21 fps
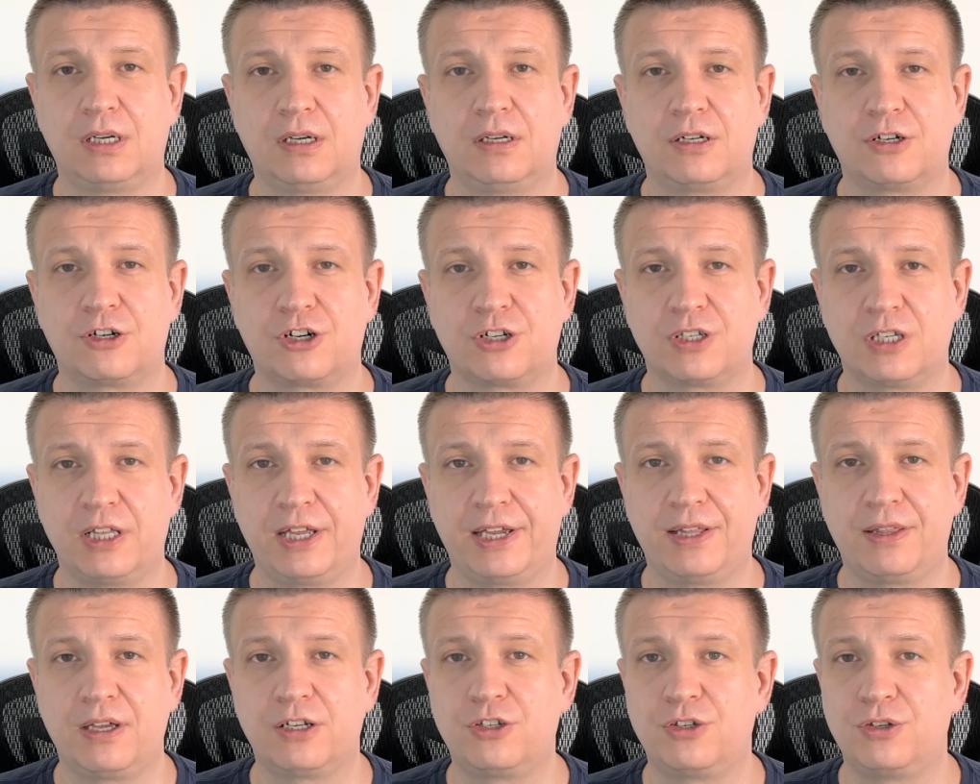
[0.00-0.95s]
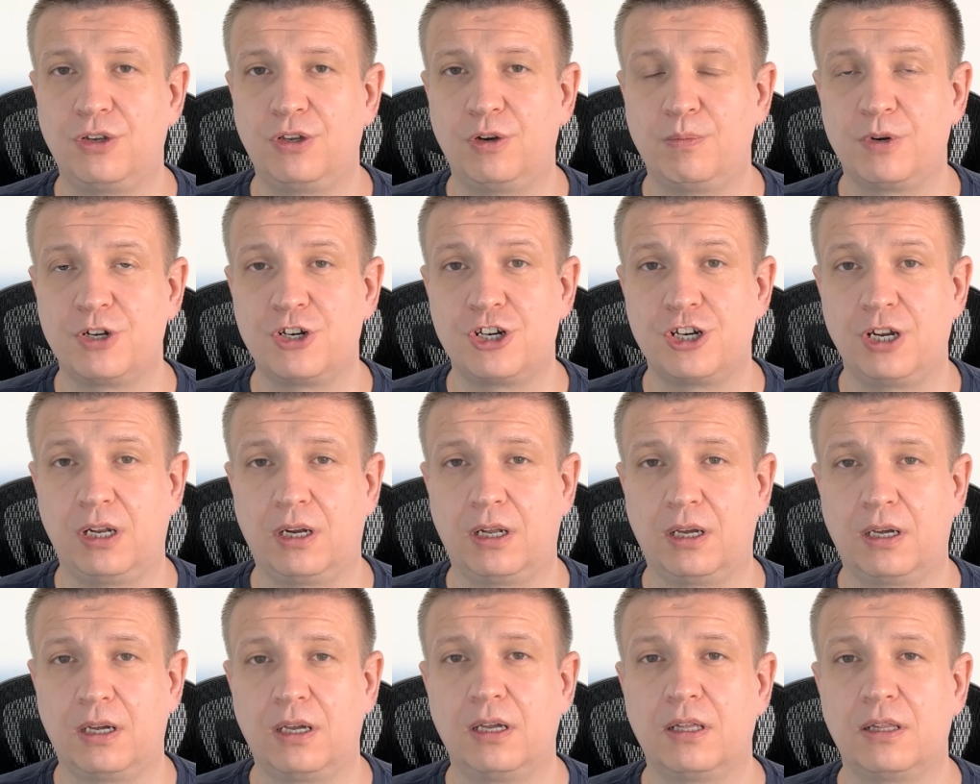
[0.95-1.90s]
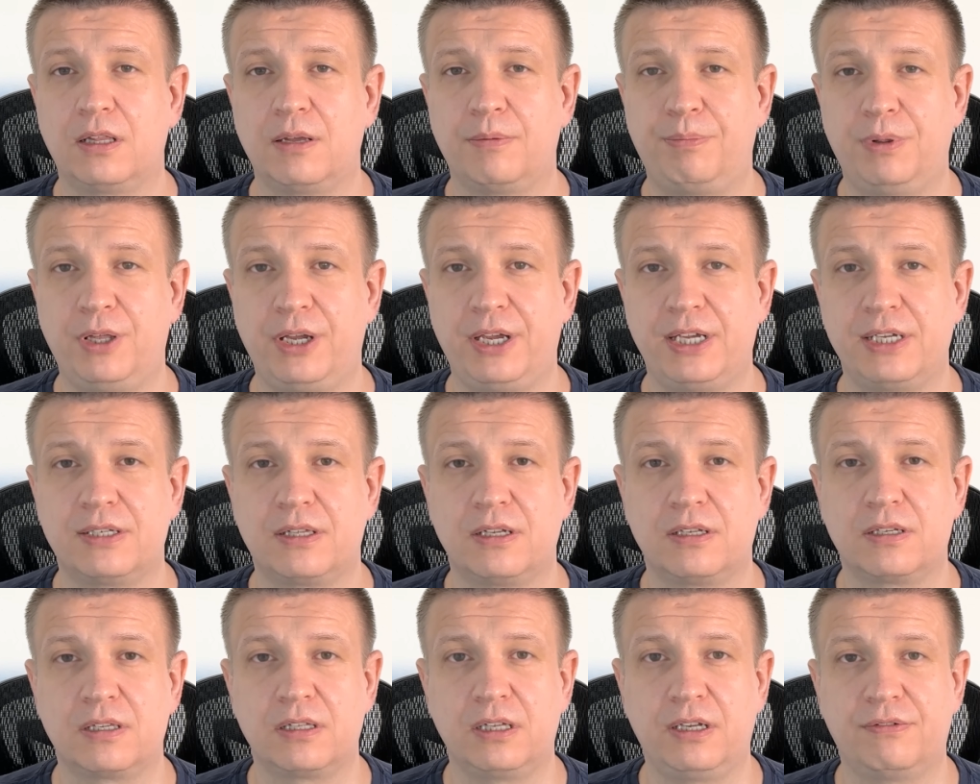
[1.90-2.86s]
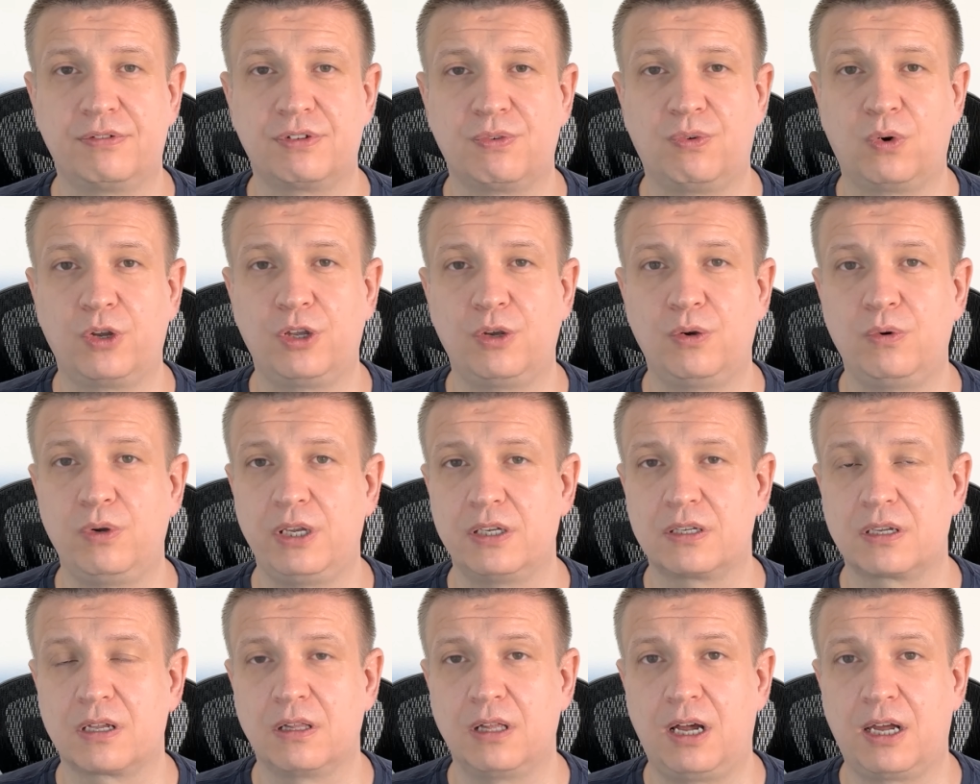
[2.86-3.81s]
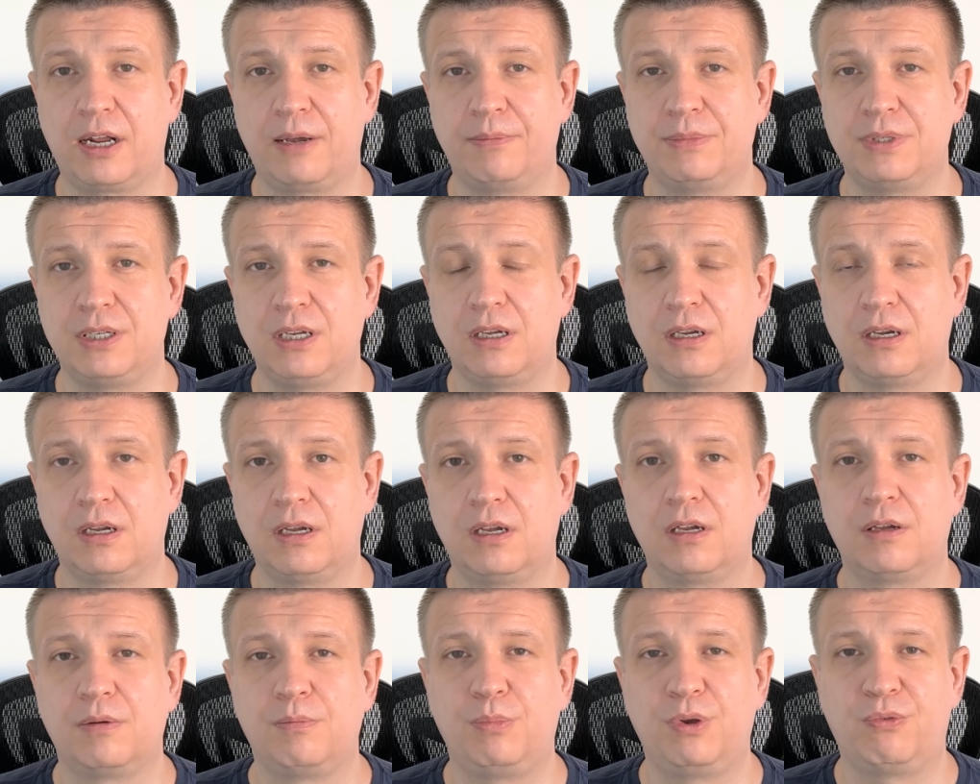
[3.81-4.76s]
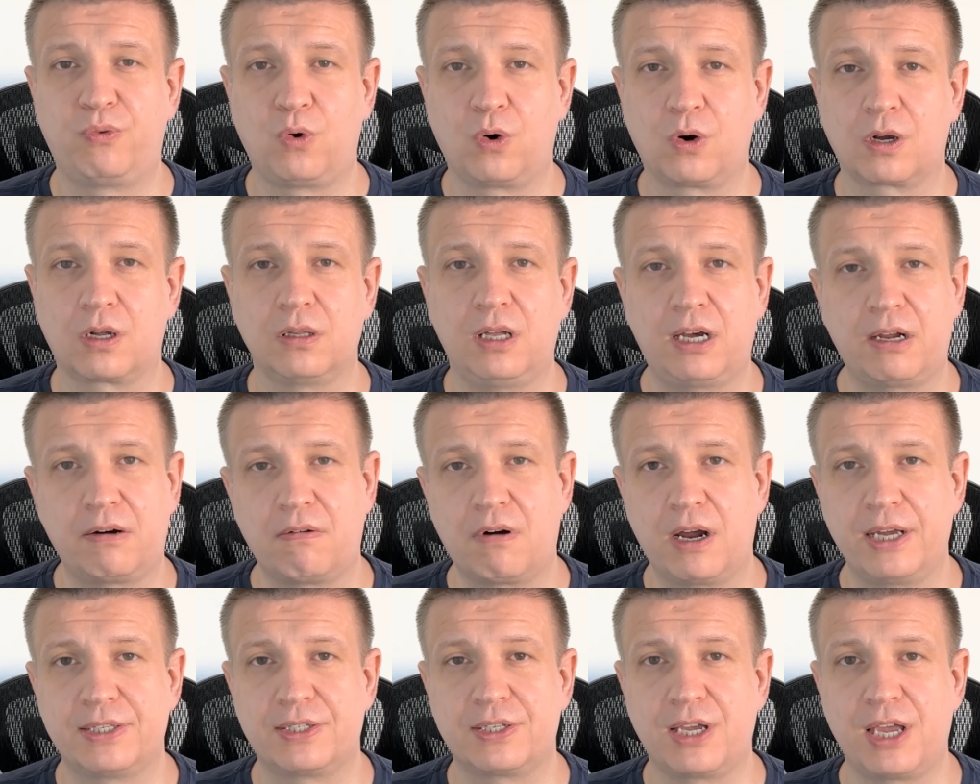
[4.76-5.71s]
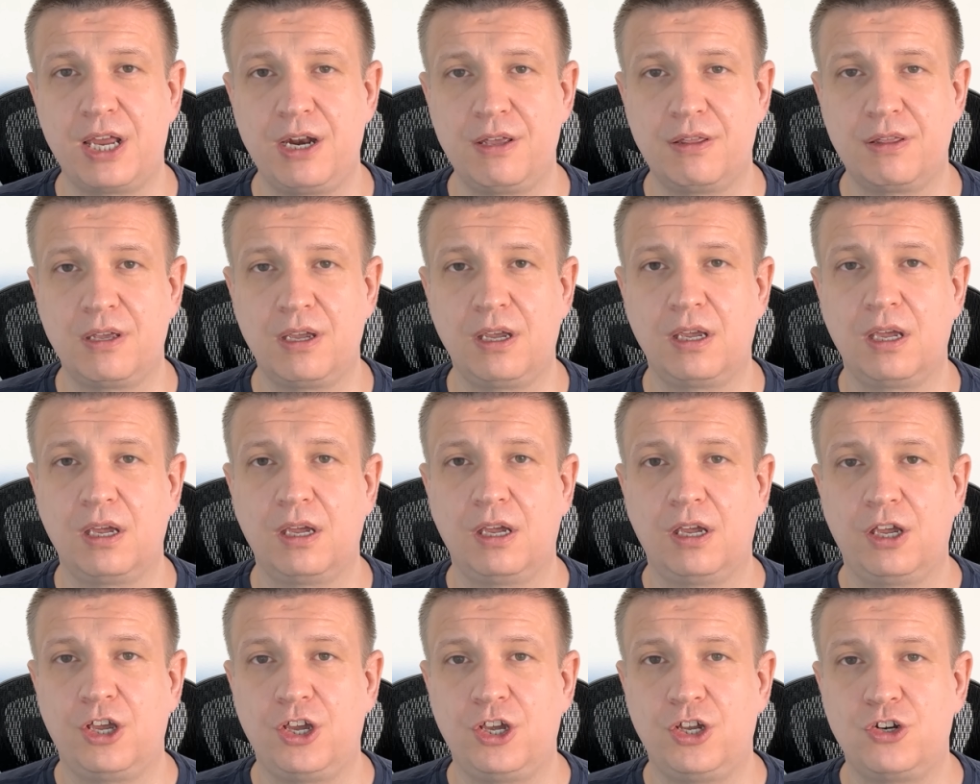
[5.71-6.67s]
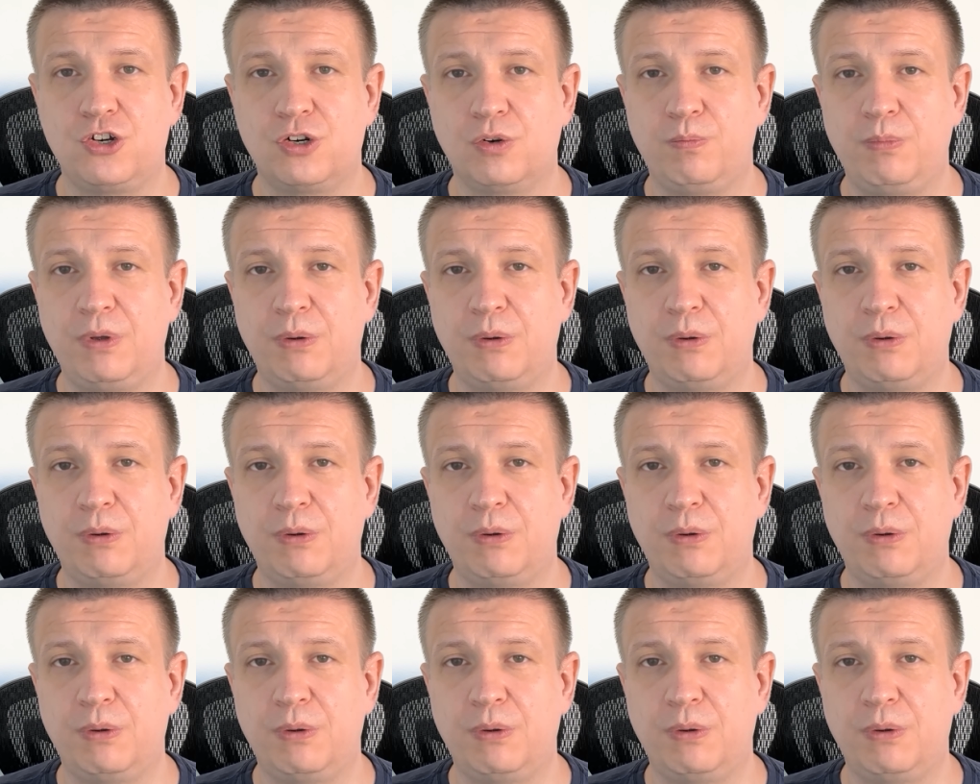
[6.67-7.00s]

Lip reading: Translate that to your machine. The place this lives for you is ClaudeMD. Before Claude writes anything, it should be